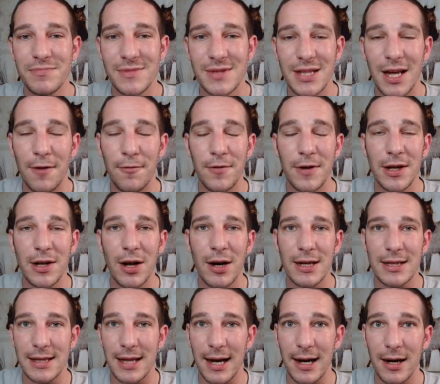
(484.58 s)
Definitely
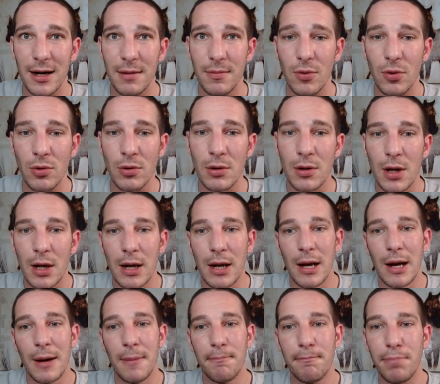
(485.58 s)
not terrible,
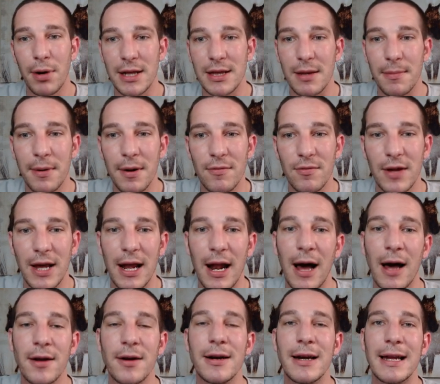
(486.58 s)
but to be able to get
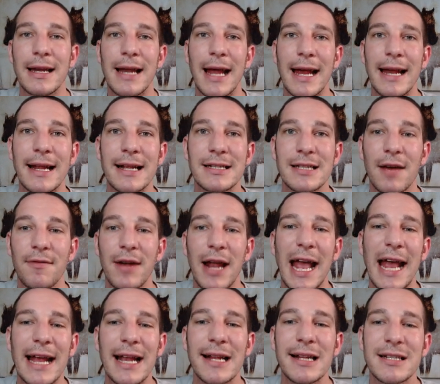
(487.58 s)

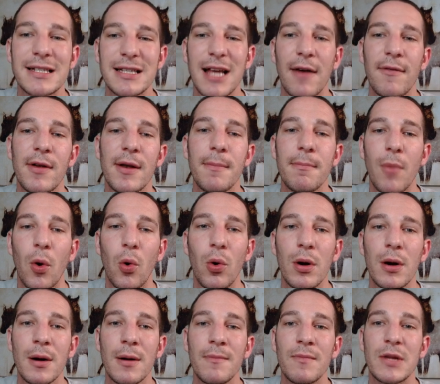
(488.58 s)
87
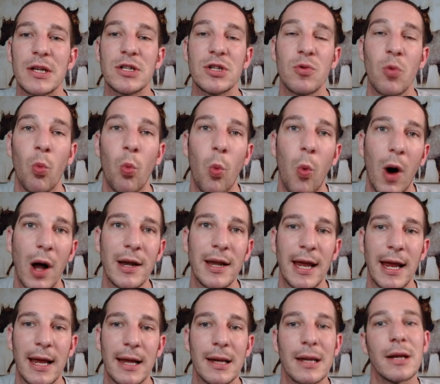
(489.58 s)
more
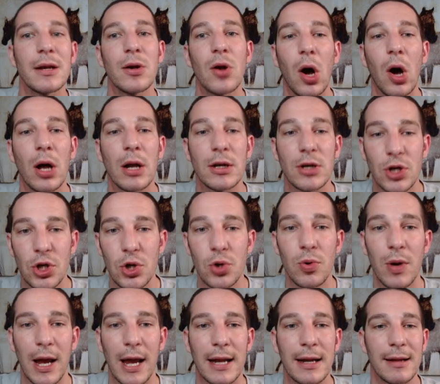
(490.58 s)
one-handed, not
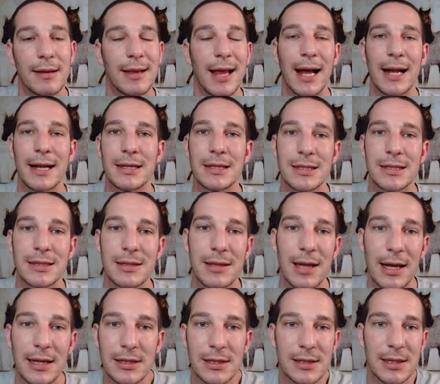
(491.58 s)
two-handed, that is,
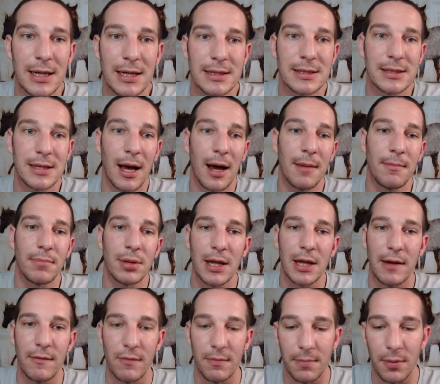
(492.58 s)
it's
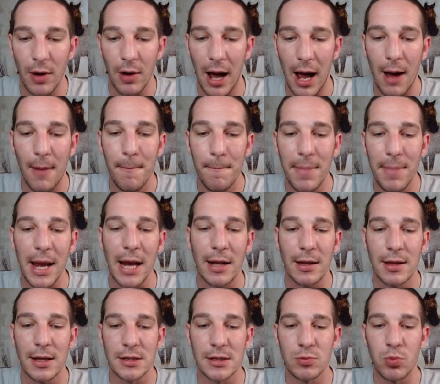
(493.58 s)
unbelievable how
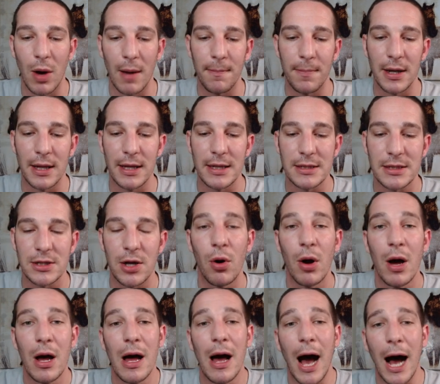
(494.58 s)
big this weapon is.
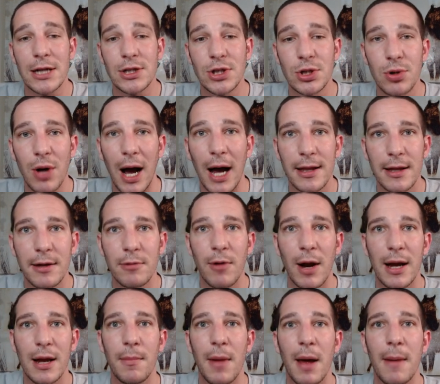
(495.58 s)
So I do highly
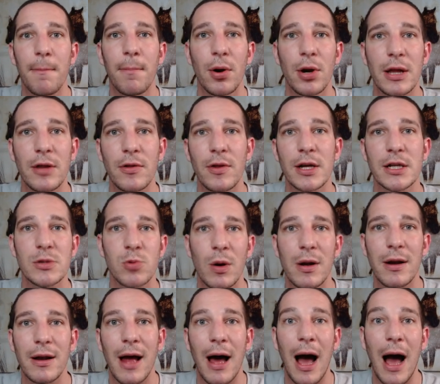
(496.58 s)
recommend putting this
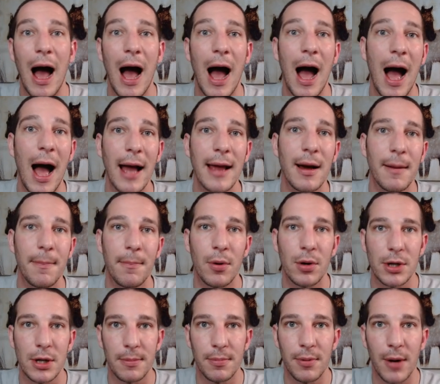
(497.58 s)
one high up
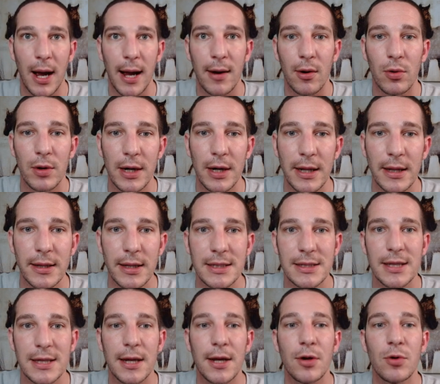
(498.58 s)
on your priority
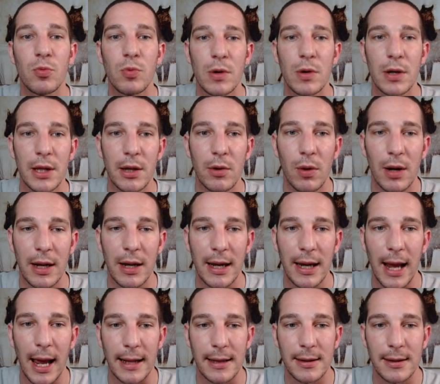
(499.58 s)
list that you really want to
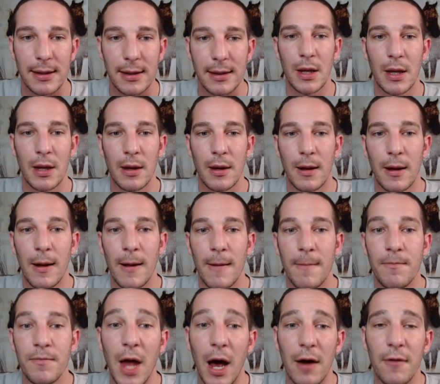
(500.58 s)
get.
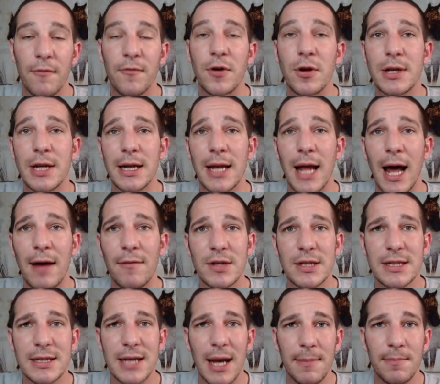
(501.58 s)
Now, if you did have
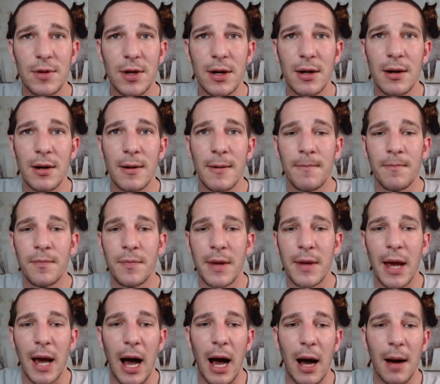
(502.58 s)
the Scepter,
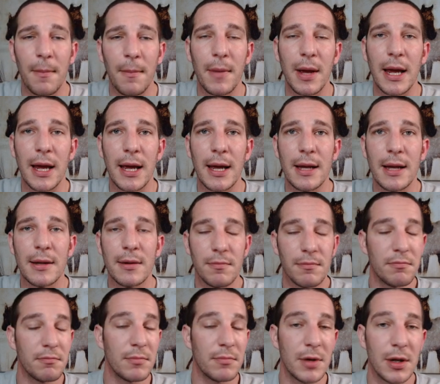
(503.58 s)
and
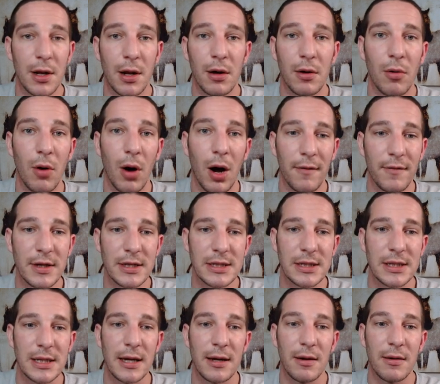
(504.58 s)
you know,
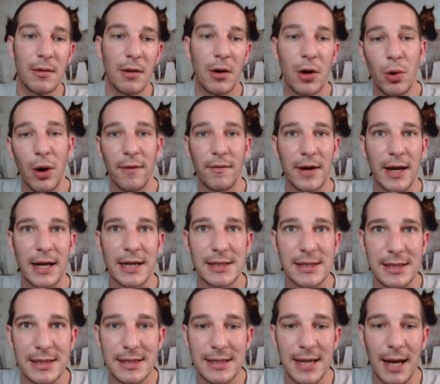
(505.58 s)
obviously whoever
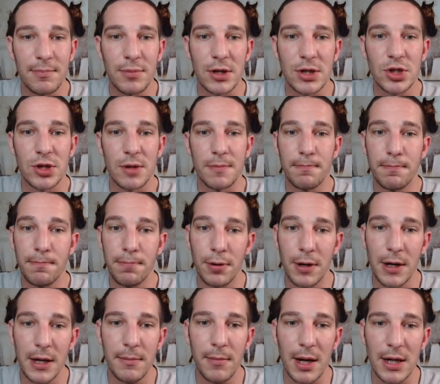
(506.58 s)
gets the Scepter should
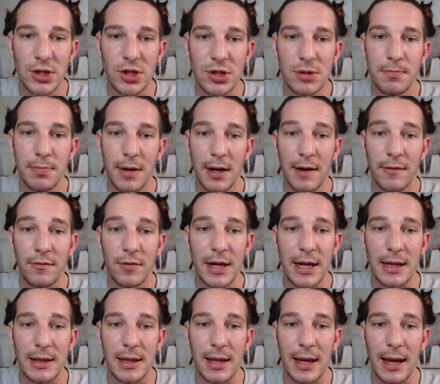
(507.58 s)
pretty much be able to
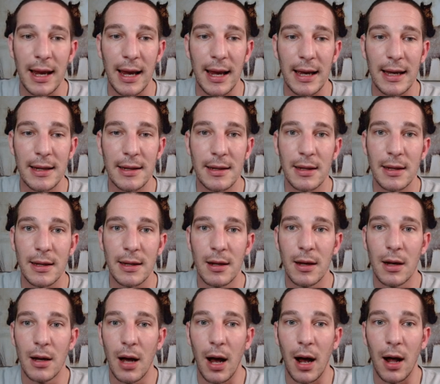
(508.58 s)
get the hand,
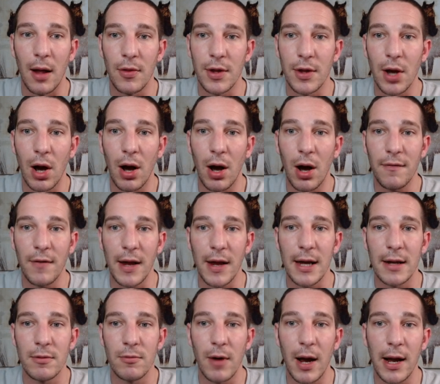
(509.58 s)
the
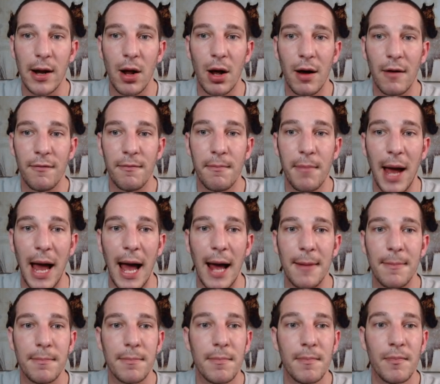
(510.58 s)
offhand right off
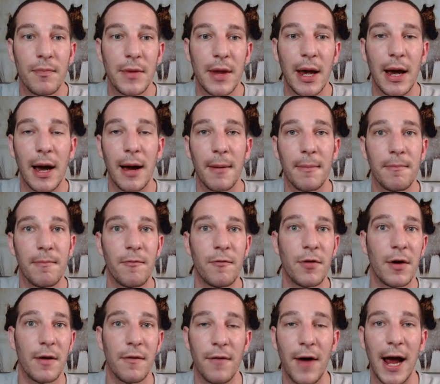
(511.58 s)
bat,
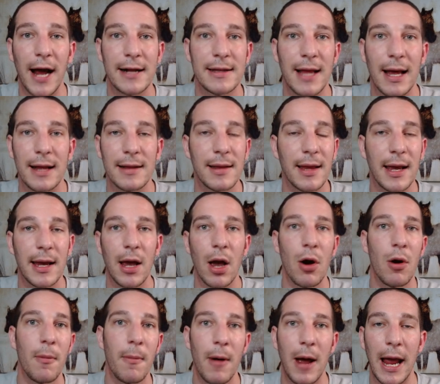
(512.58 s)
for the fact that they
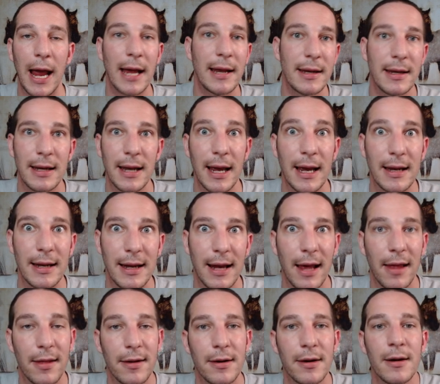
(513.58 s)
go hand in hand
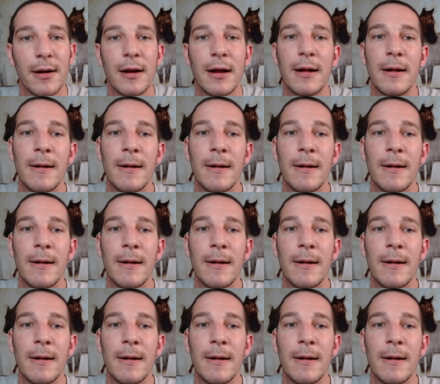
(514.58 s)
together.